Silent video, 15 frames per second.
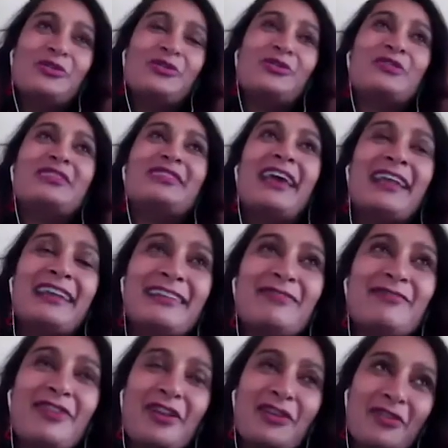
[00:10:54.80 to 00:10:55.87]
stand in
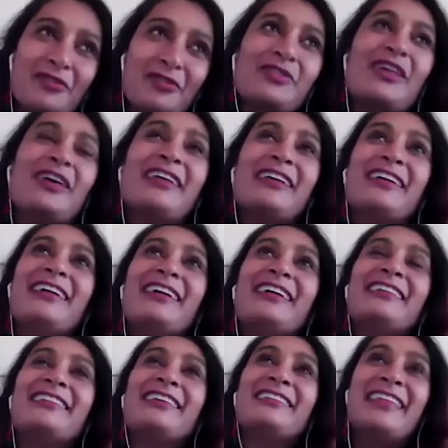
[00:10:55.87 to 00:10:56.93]
front of
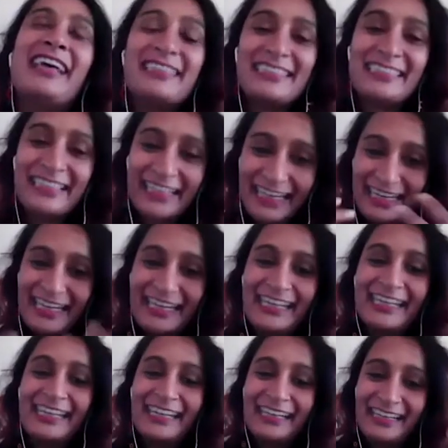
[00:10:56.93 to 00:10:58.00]
that
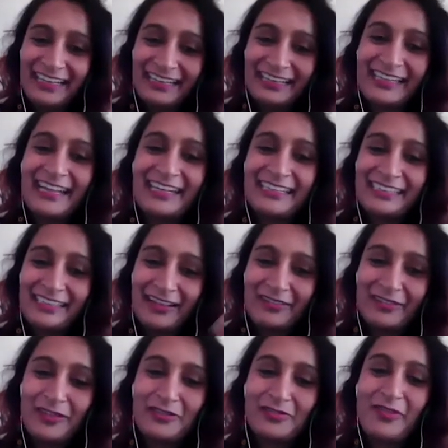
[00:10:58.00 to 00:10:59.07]
screen that does
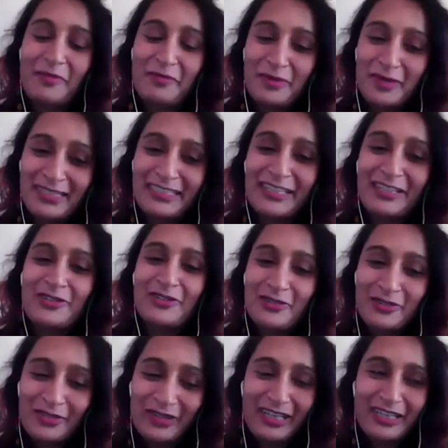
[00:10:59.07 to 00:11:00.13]
those fabrics, and you